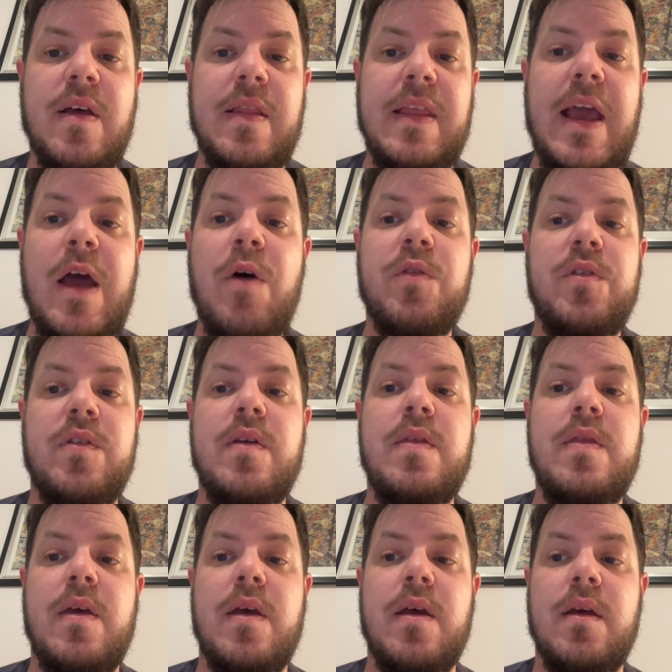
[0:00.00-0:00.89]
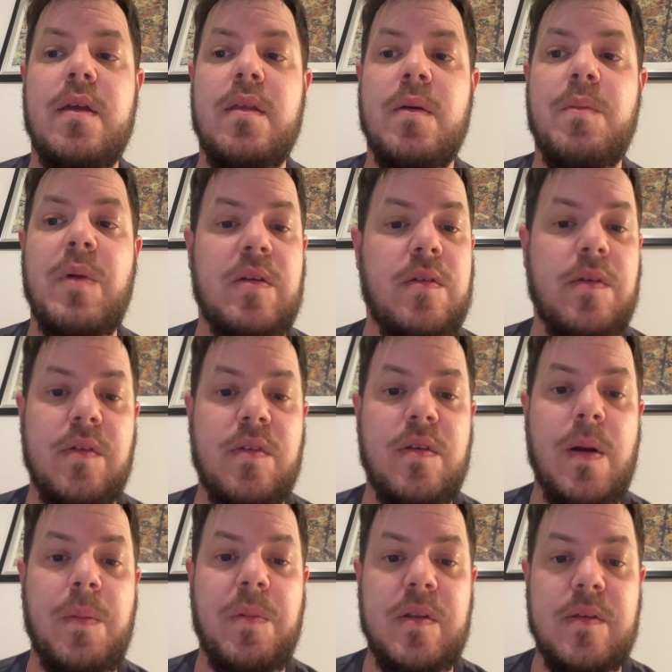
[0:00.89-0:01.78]
else in there that makes you
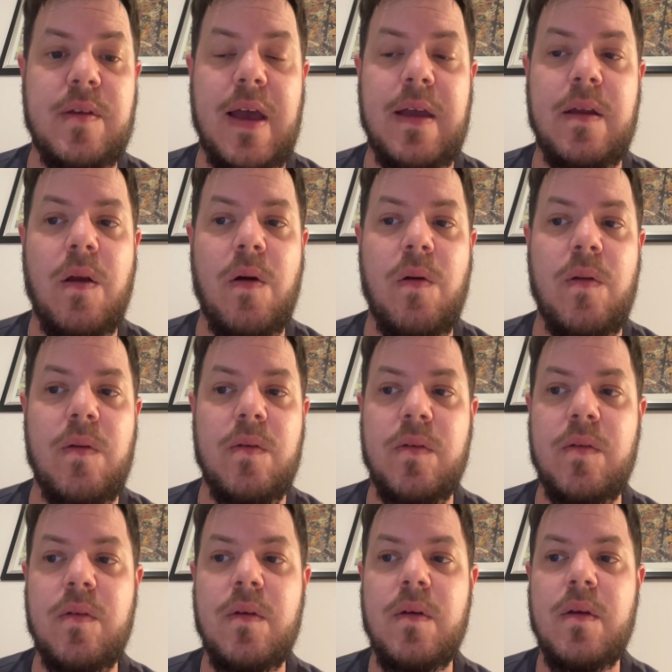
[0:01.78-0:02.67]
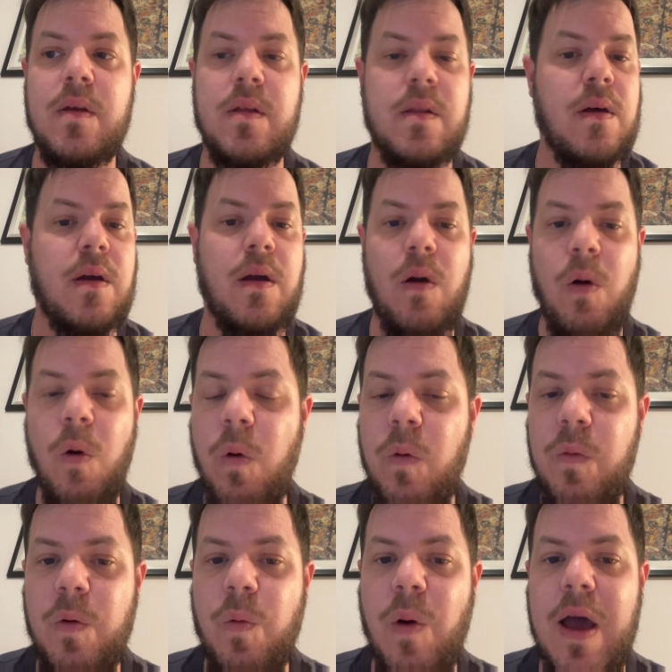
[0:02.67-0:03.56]
sit up and take notice. Like
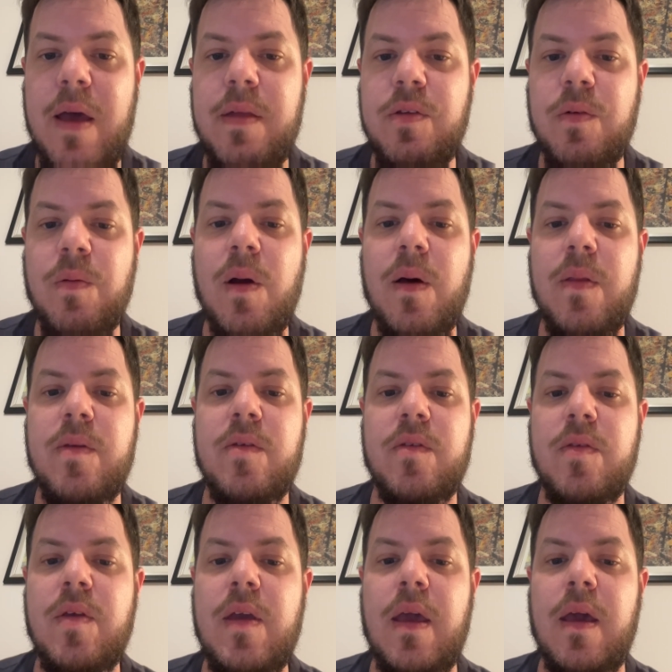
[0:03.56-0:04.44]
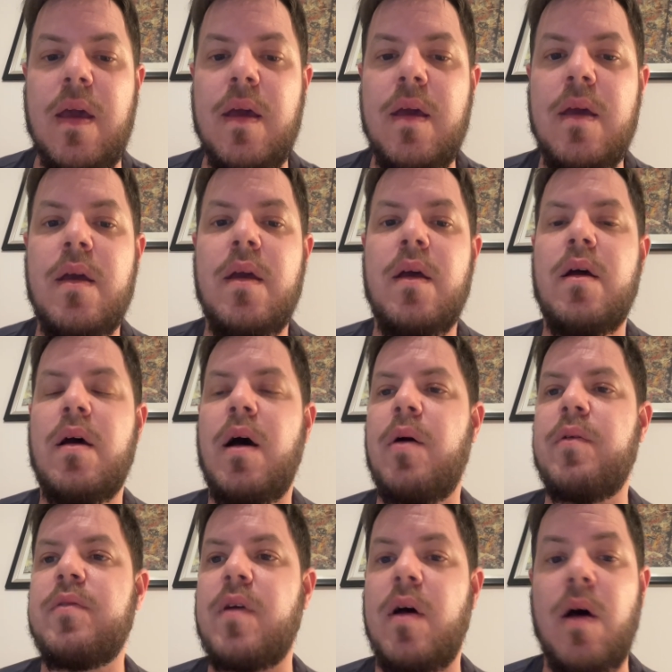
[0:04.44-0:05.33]
all the way throughout this thing,
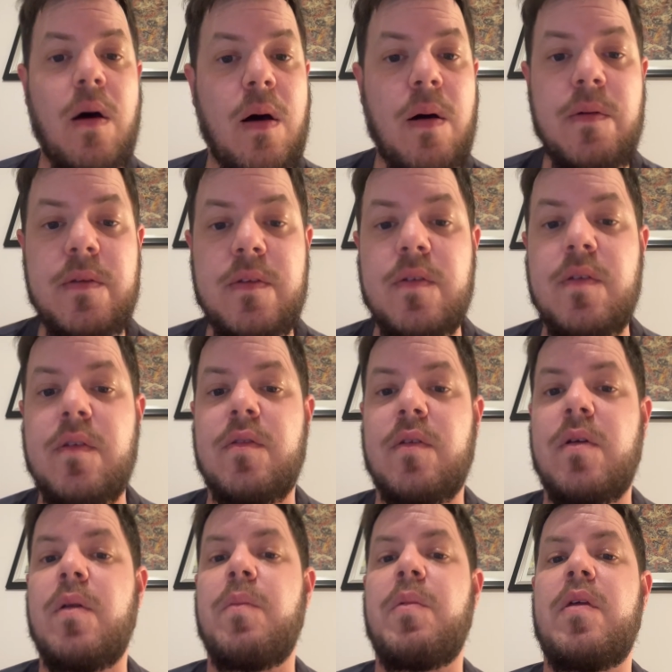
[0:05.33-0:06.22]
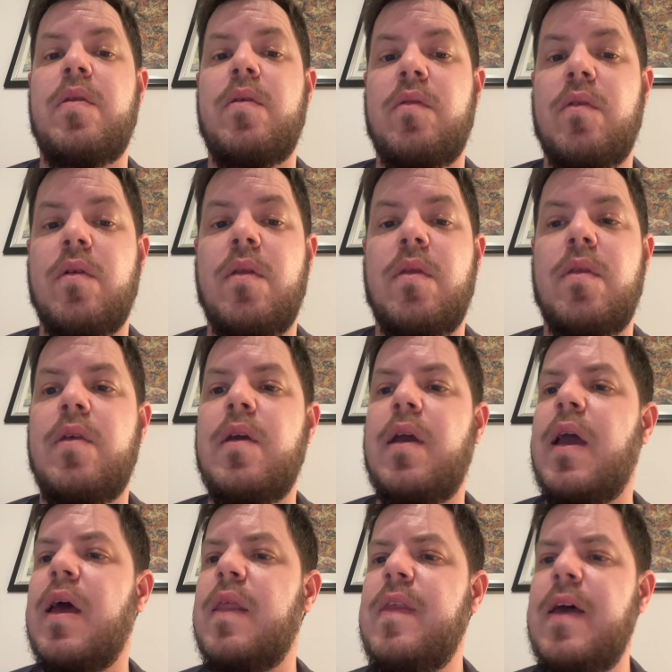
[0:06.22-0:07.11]
I was like, oh, it's just going to be this certain
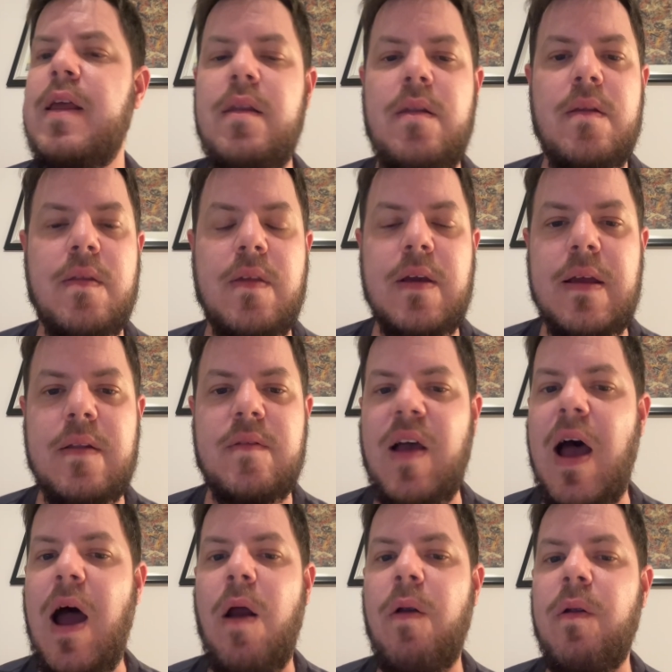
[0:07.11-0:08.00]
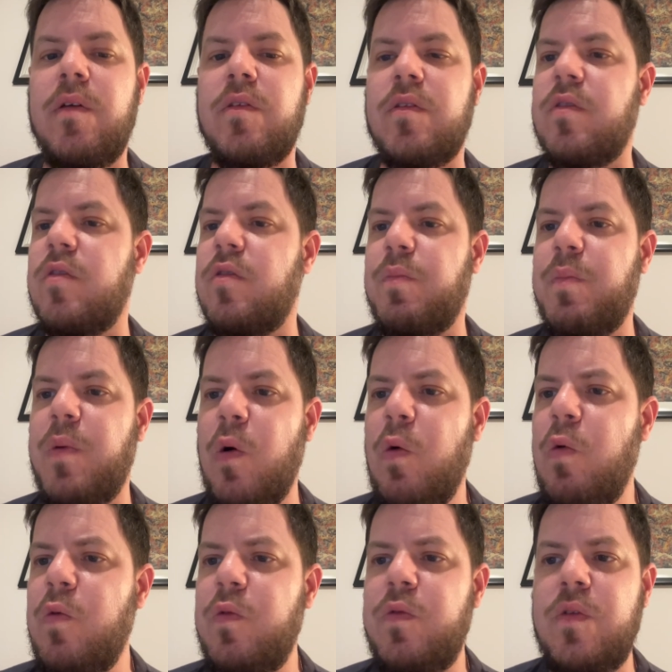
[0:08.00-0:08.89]
thing, and then the guitarist just
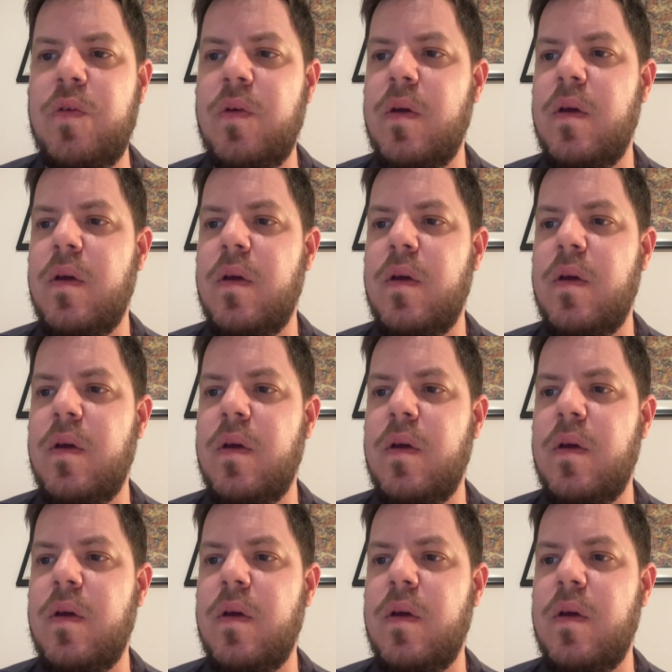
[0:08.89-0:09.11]
pulls